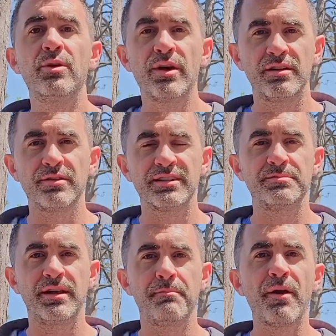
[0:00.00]
don't
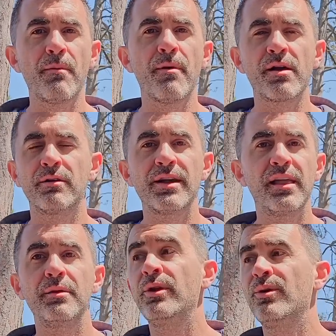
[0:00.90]
underestimate a bear market
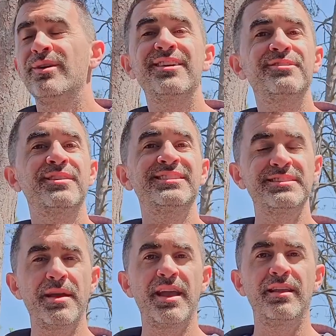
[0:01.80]
rally, we don't
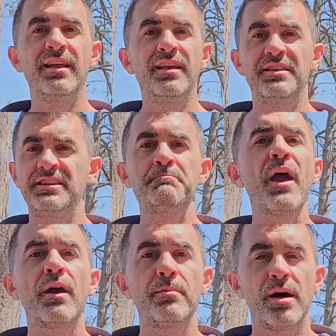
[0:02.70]
underestimate these
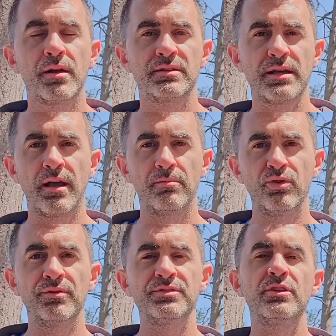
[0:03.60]
parabolic style
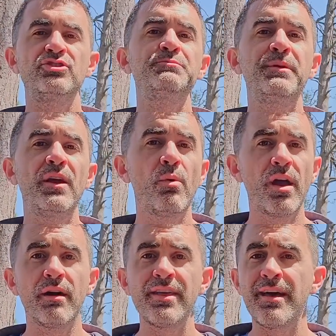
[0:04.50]
moves. So just be
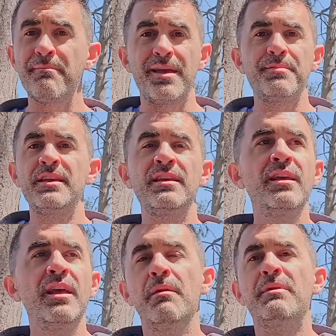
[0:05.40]
aware of that. Maybe
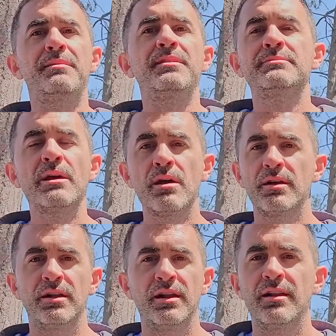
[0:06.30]
maybe I'm
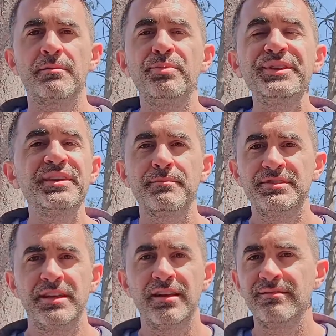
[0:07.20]
talking and it completely
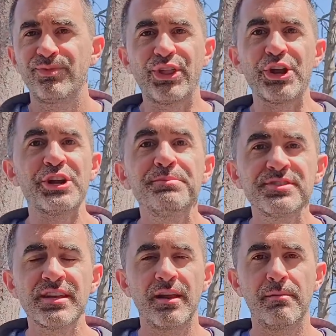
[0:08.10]
comes in
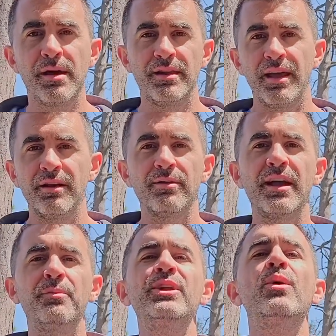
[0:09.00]
30% on Monday,
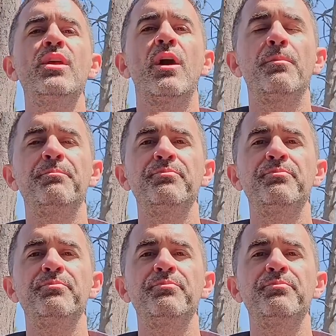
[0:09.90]
right? We don't know.